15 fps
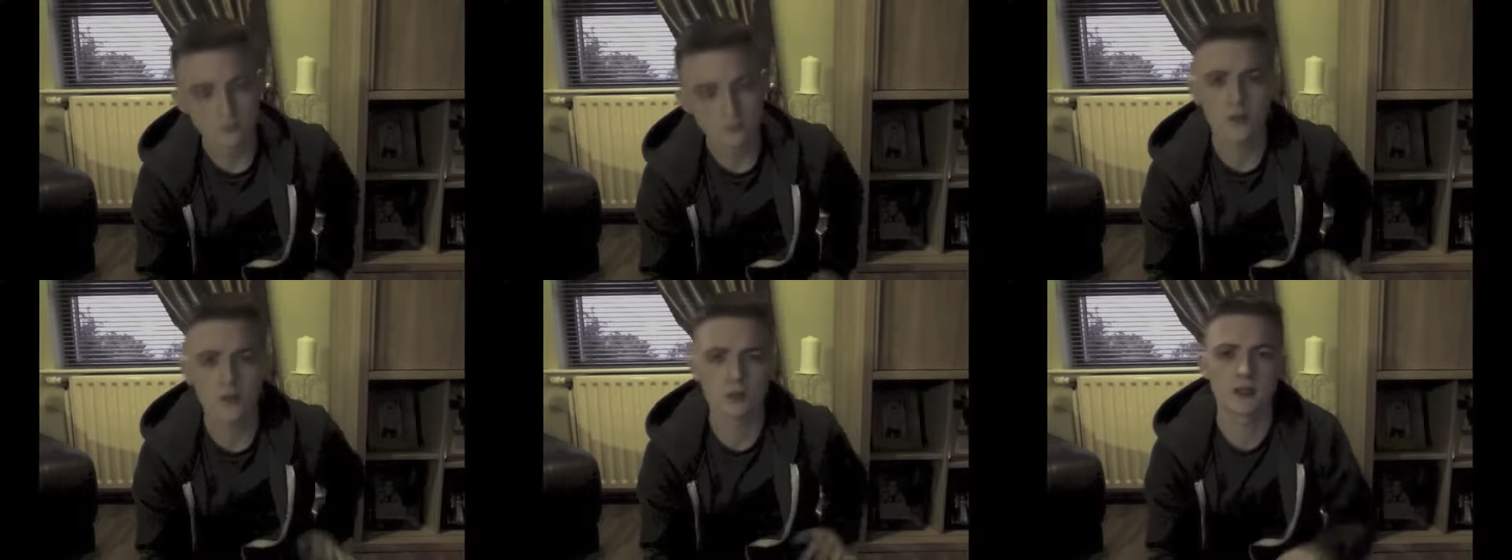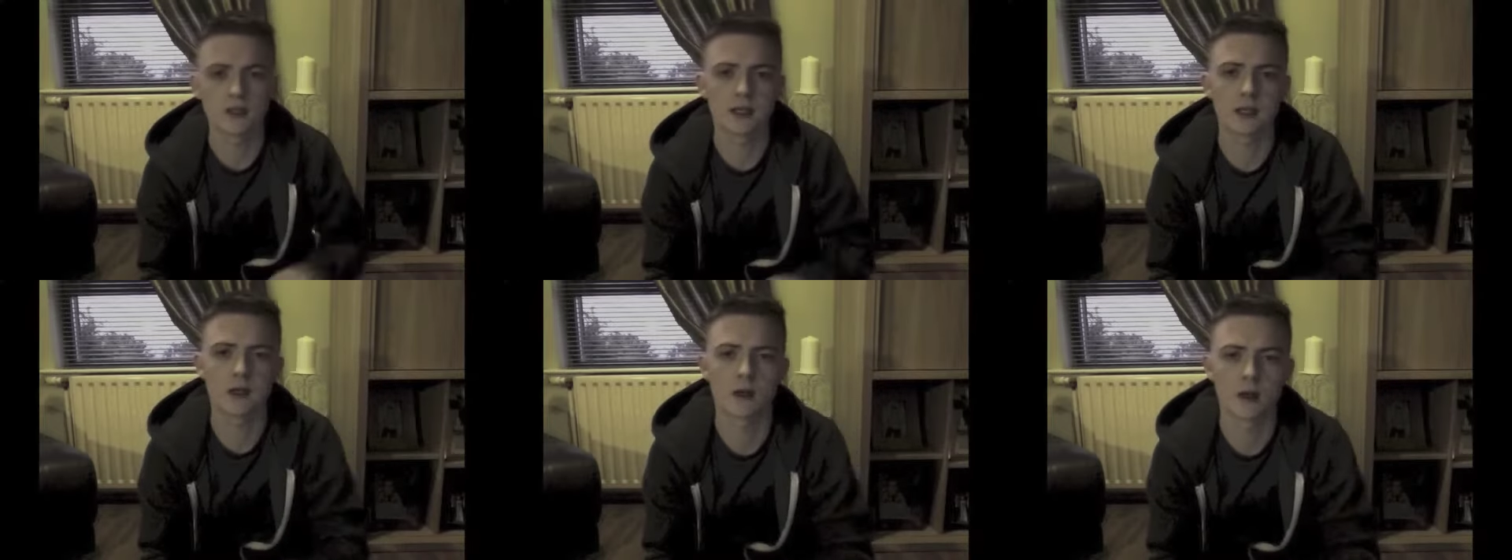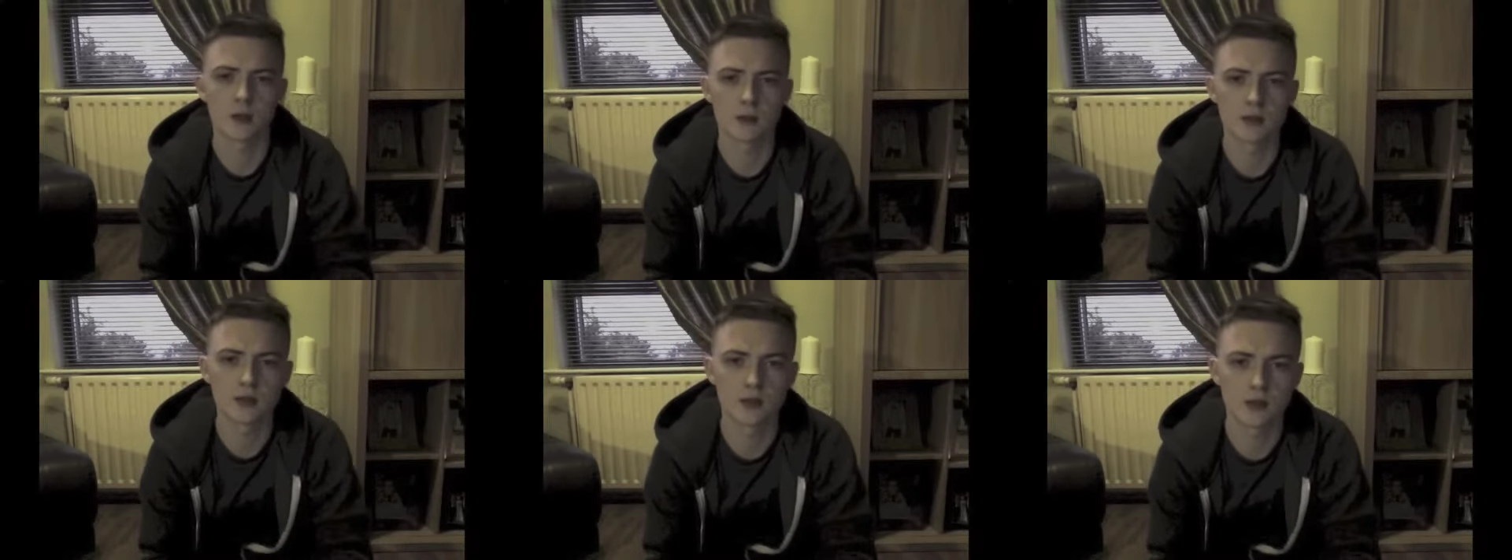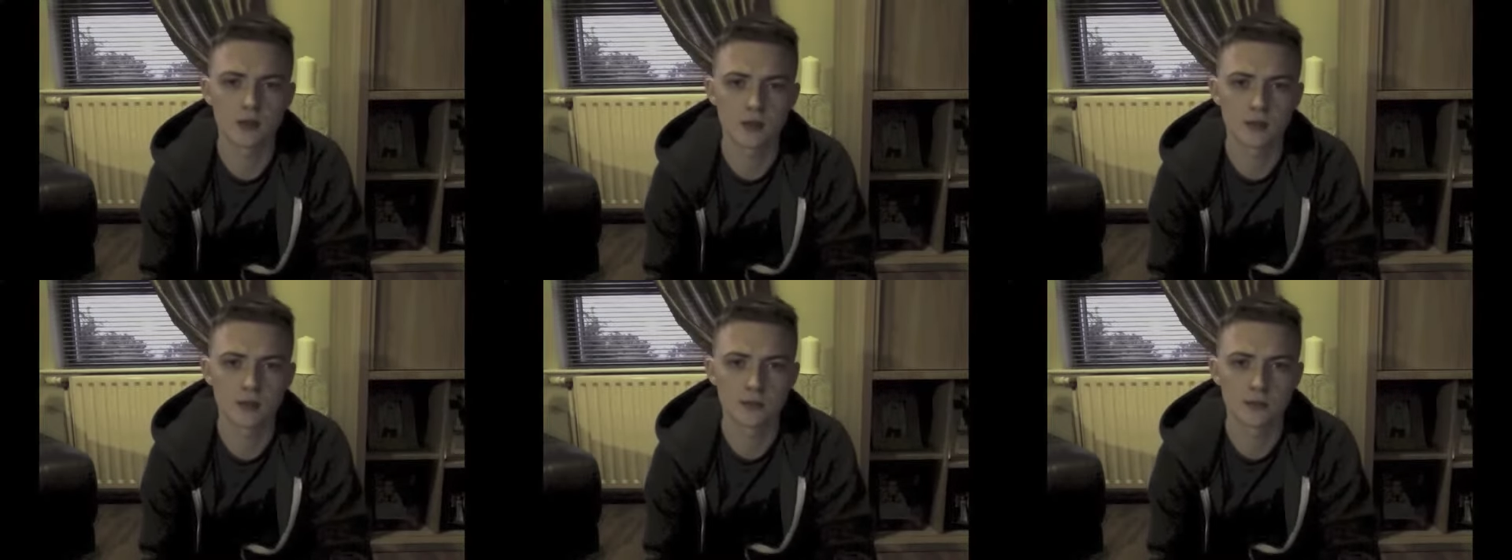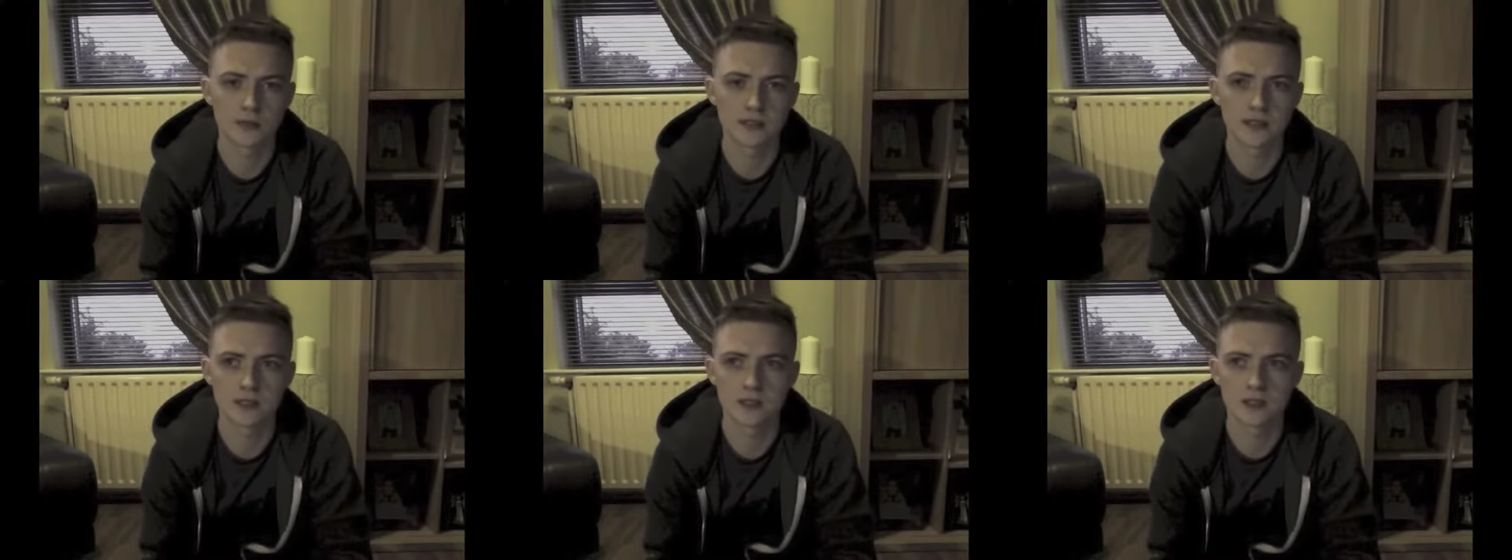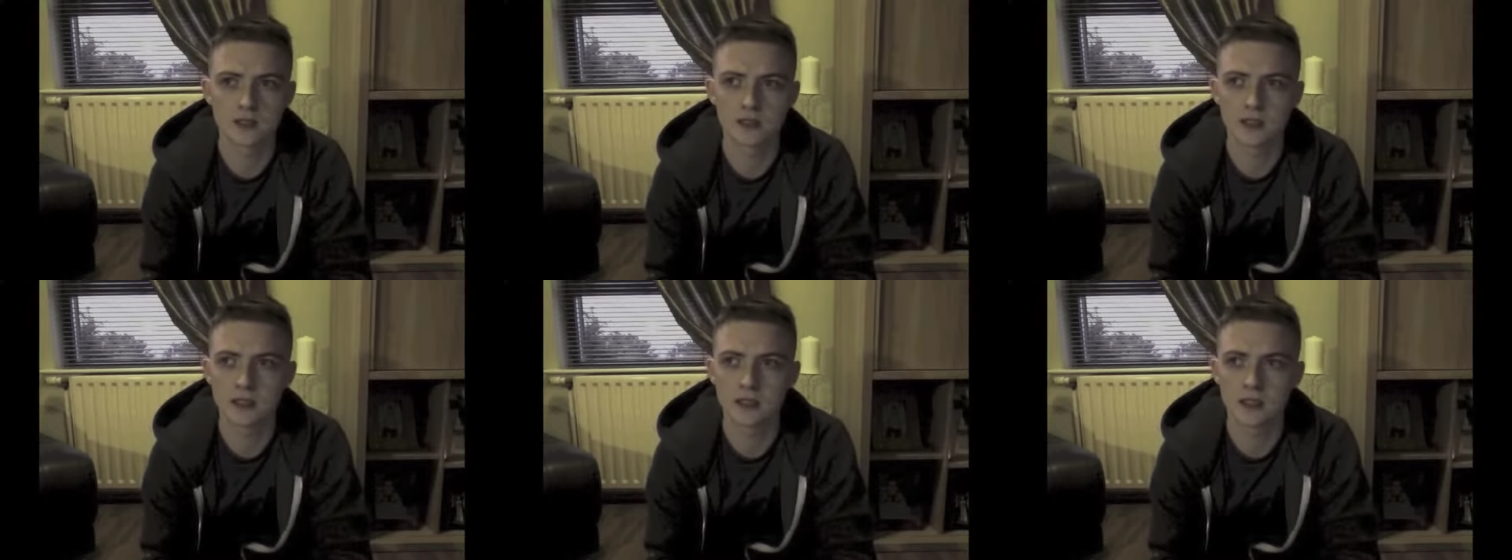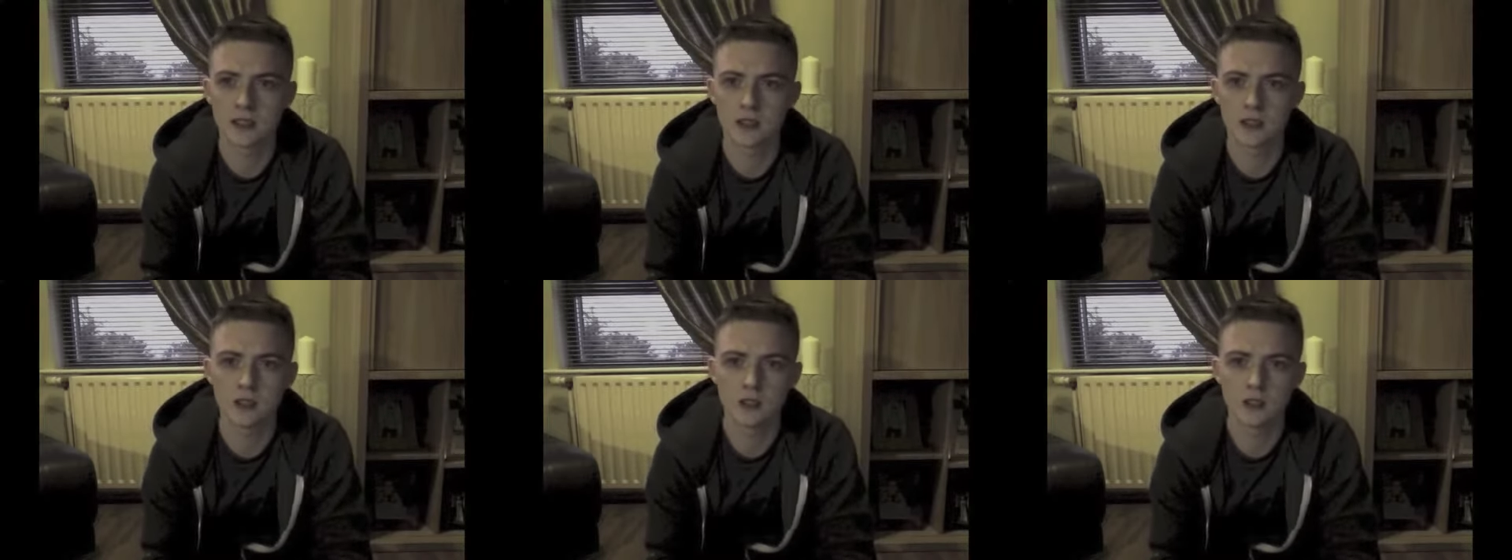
It was like I was talking to my sister today.